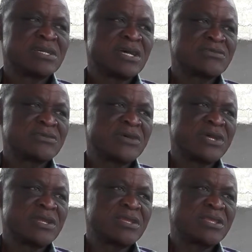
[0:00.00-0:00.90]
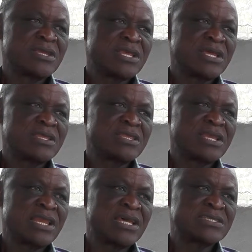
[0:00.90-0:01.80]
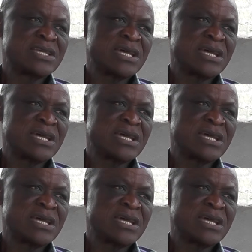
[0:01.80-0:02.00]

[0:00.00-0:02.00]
I should not earn anything less